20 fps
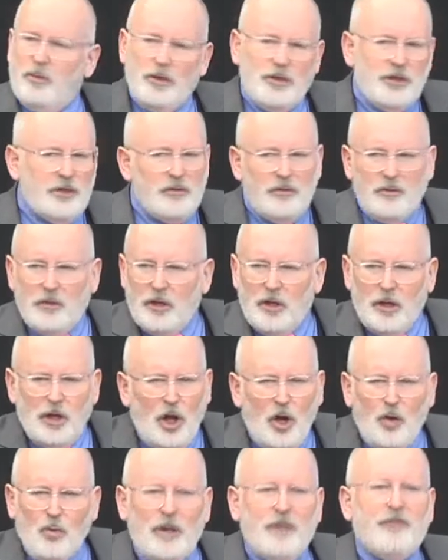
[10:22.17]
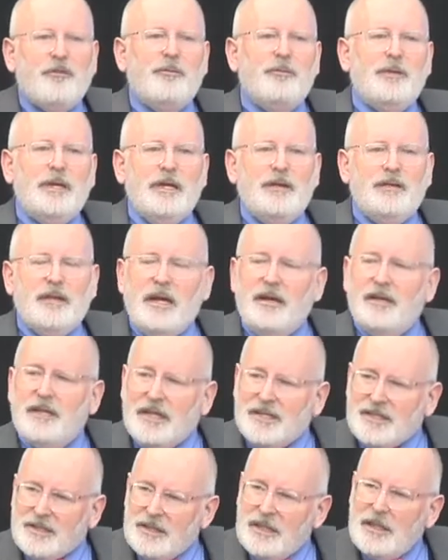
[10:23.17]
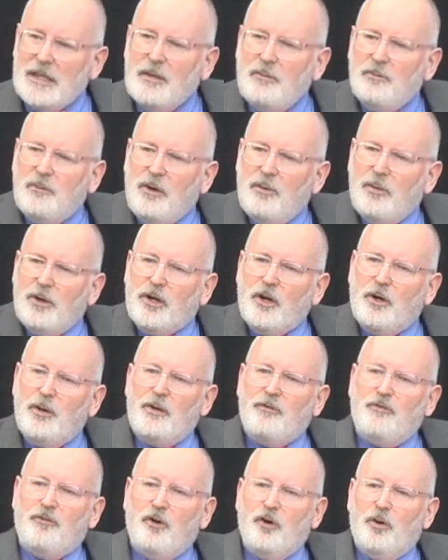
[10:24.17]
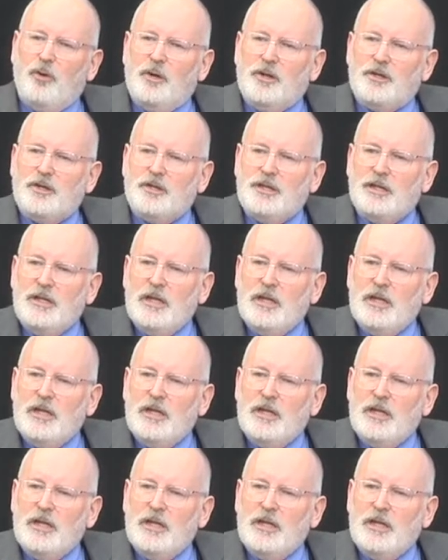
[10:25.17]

We're a long way from being there yet, but we're going forward.